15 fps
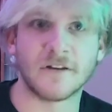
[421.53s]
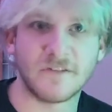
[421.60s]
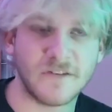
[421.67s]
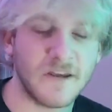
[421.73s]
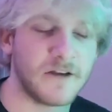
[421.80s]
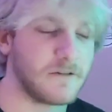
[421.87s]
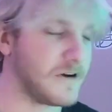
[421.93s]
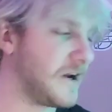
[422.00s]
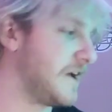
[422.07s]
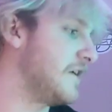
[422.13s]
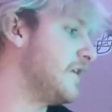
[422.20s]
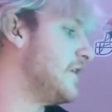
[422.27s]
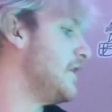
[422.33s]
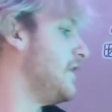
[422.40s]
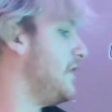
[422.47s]
to say, right?
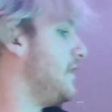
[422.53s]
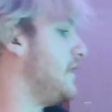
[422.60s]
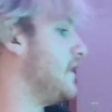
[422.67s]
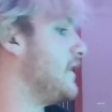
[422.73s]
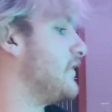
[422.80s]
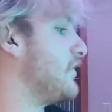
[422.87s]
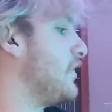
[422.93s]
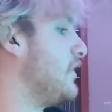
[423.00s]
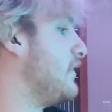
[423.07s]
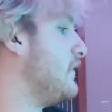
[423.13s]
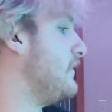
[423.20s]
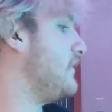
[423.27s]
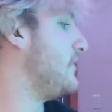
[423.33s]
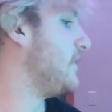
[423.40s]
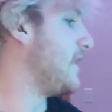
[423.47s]
And so
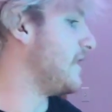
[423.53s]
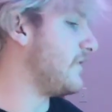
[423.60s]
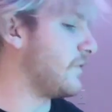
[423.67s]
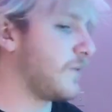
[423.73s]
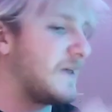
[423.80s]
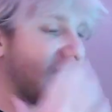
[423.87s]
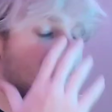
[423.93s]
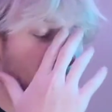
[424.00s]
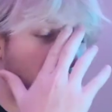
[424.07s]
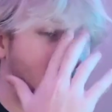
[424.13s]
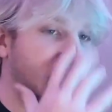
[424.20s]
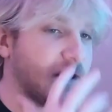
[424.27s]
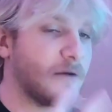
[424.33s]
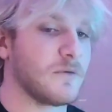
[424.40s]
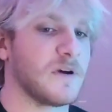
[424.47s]
the way they
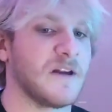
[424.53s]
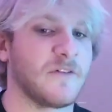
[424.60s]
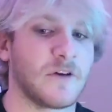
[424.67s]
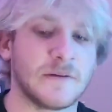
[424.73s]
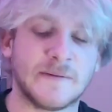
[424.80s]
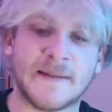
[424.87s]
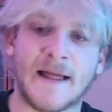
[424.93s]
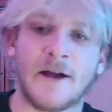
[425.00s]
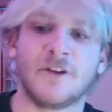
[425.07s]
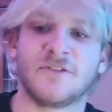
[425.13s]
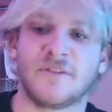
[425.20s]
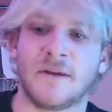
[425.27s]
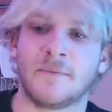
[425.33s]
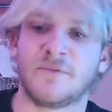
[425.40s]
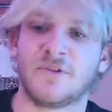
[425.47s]
market and whatever allows
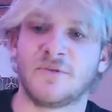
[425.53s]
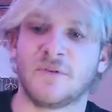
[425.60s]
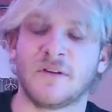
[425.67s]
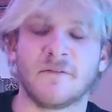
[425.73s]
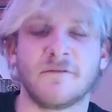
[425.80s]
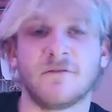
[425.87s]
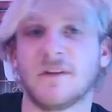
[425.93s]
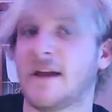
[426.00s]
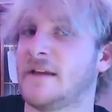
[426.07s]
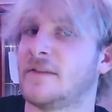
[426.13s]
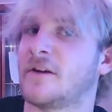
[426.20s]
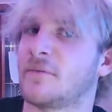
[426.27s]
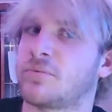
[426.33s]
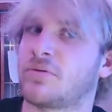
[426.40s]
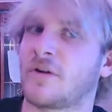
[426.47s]
them to inflate
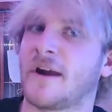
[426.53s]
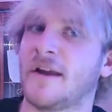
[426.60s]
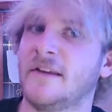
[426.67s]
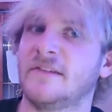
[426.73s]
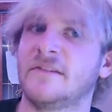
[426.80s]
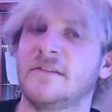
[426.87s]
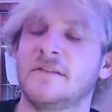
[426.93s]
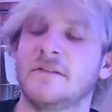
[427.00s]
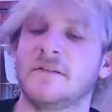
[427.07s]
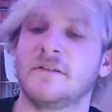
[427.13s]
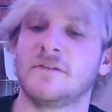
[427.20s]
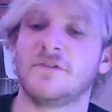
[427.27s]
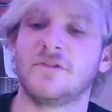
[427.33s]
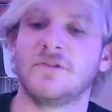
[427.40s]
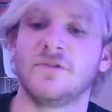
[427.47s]
their price
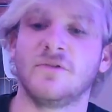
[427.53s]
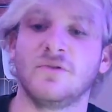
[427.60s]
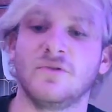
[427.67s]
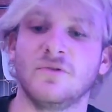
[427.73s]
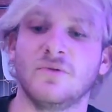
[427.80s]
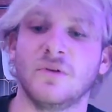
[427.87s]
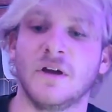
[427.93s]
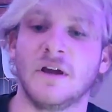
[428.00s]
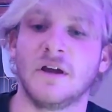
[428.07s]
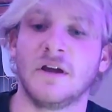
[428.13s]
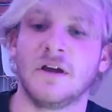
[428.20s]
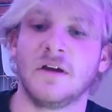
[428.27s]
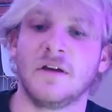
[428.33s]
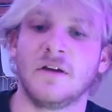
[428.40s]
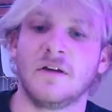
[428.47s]
to
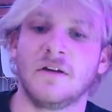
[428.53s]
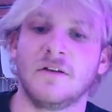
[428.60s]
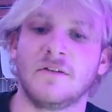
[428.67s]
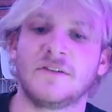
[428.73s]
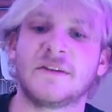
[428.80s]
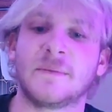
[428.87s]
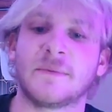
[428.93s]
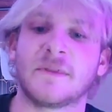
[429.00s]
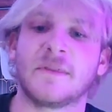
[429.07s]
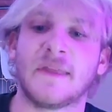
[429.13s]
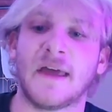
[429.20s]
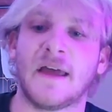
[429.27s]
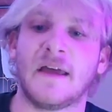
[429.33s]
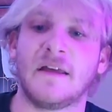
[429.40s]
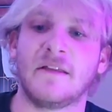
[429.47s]
something
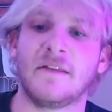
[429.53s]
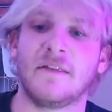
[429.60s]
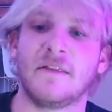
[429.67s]
that